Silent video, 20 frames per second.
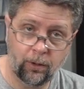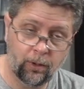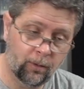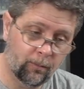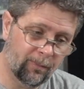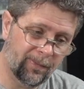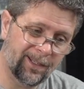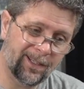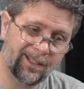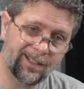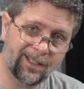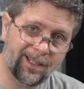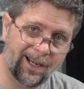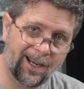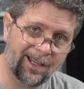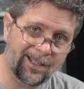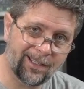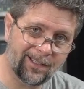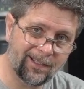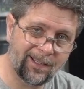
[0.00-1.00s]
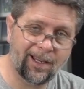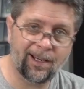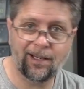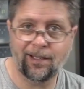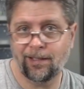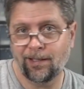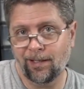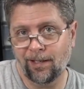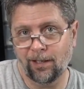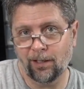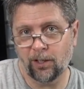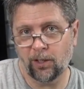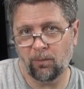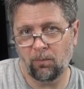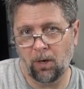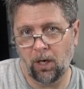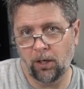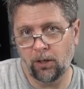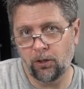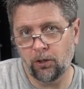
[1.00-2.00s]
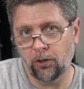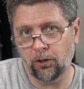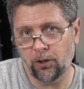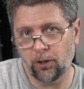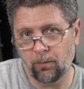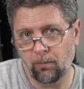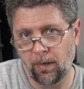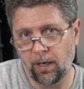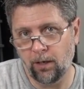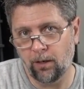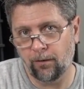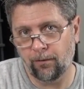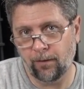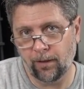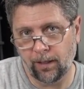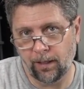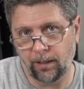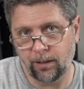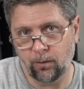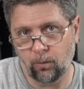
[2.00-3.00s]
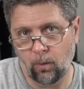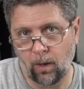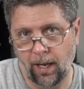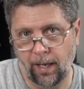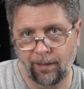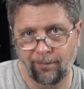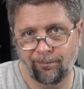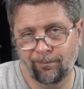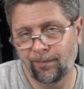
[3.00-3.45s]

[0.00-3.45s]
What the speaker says: because it has a tendency to smudge or smear if it gets wet,